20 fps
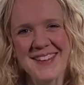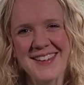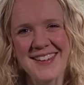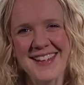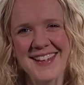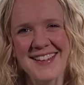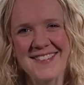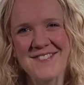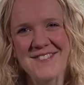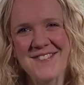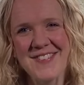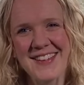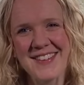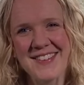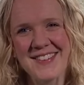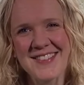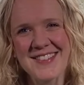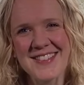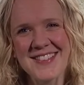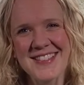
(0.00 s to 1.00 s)
it
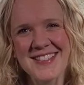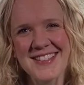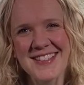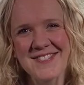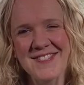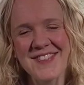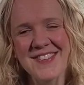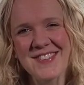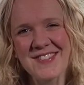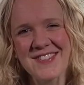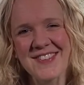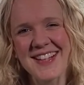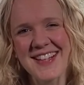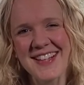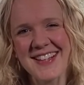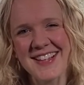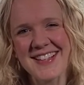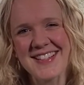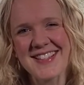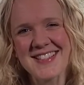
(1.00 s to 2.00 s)
feels really
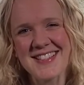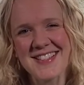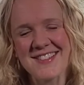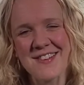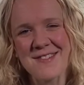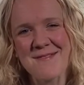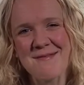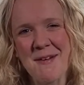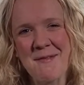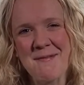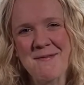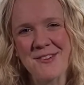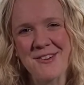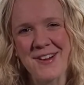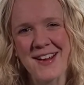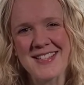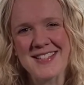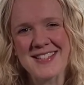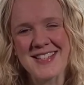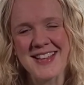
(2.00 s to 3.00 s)
nice to remember
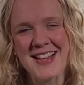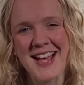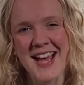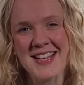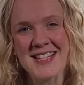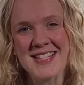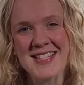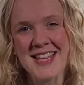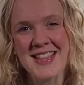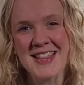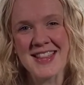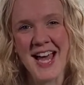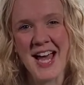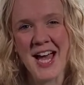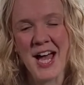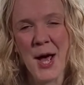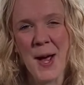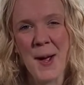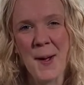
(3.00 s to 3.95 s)
actually that I did that.